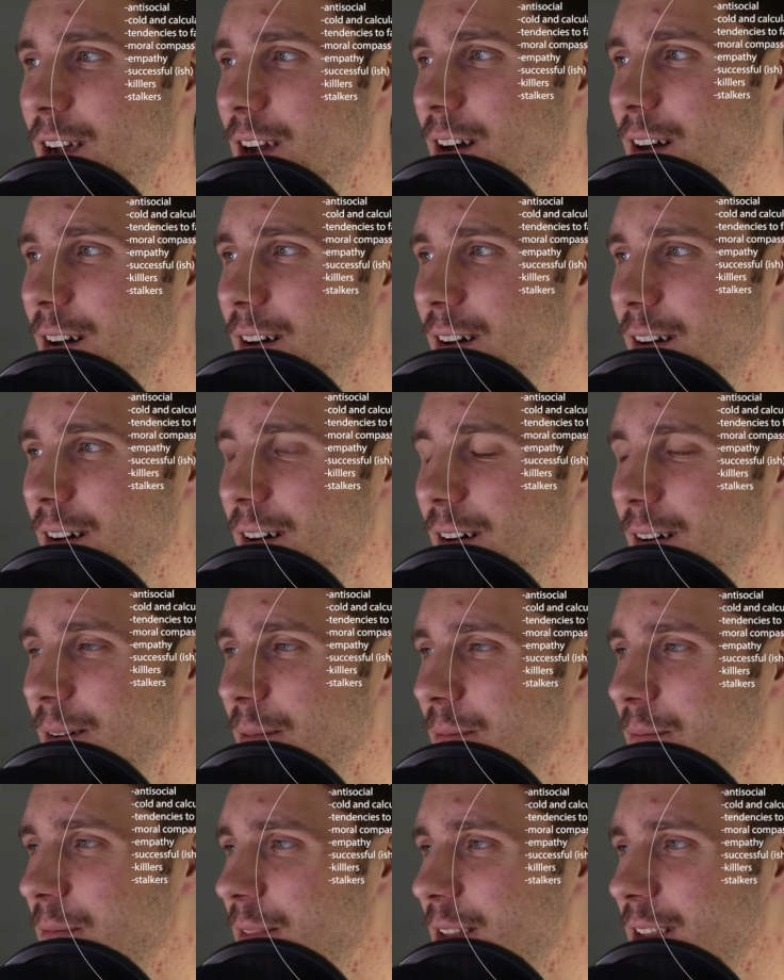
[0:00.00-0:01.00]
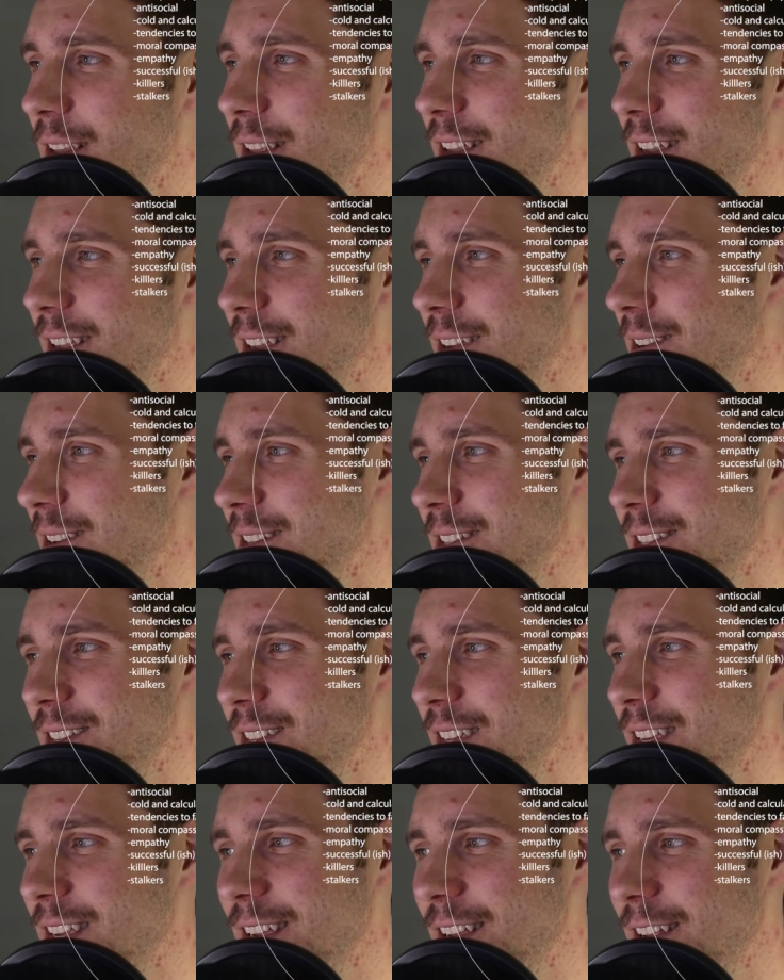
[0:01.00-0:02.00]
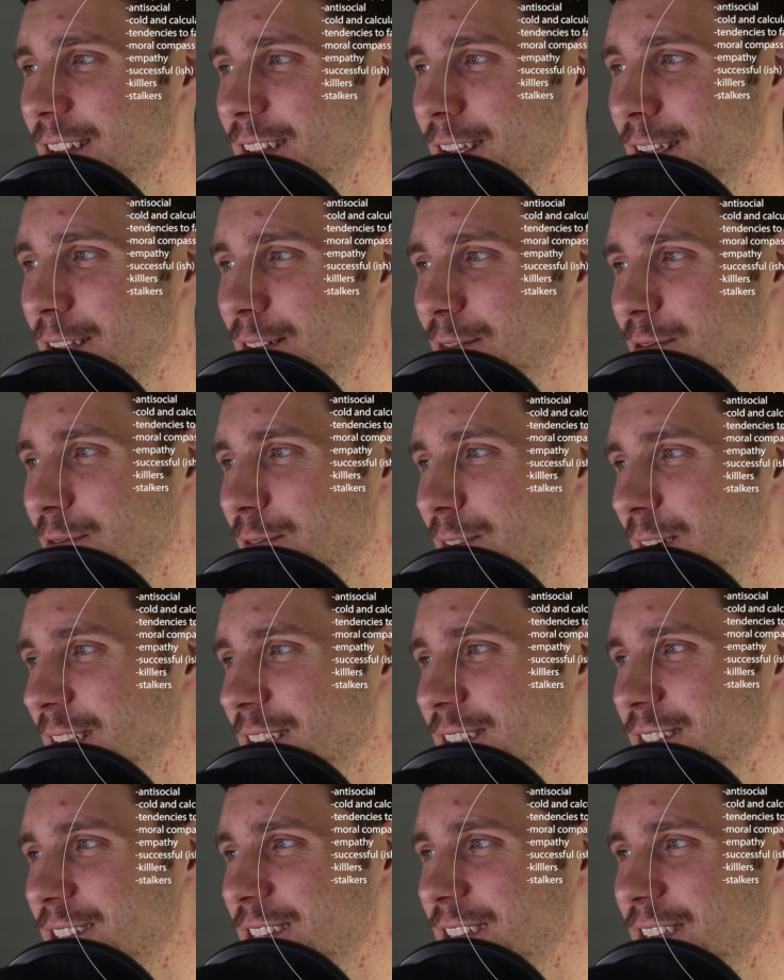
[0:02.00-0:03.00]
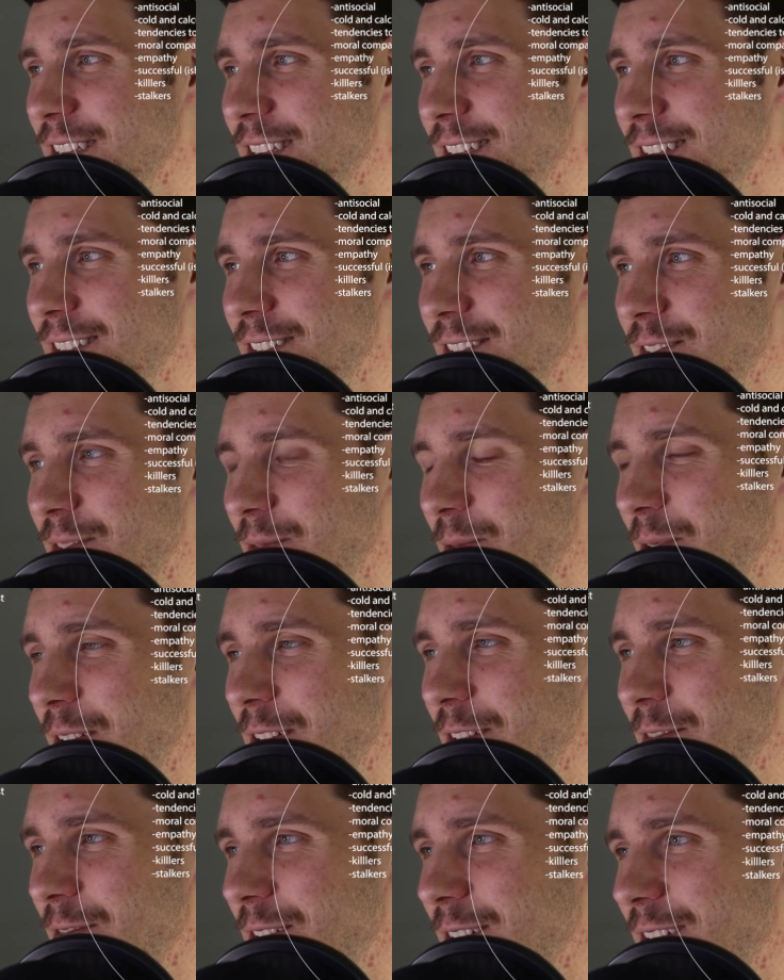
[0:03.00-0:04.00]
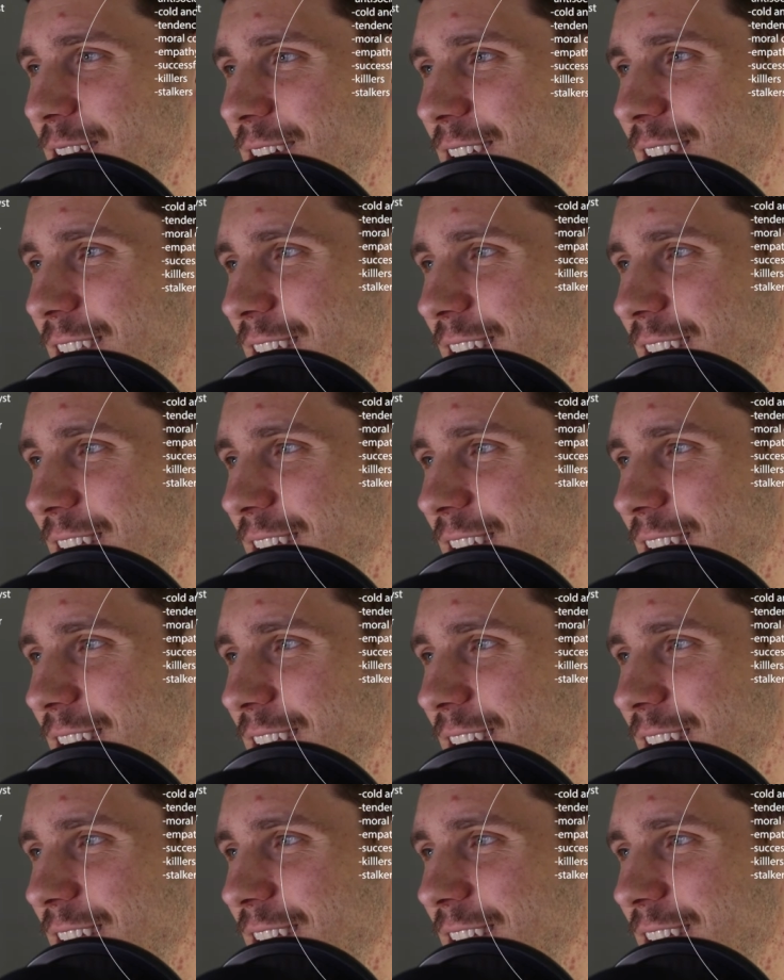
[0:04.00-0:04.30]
Like you can see it in fight scenes or whatever.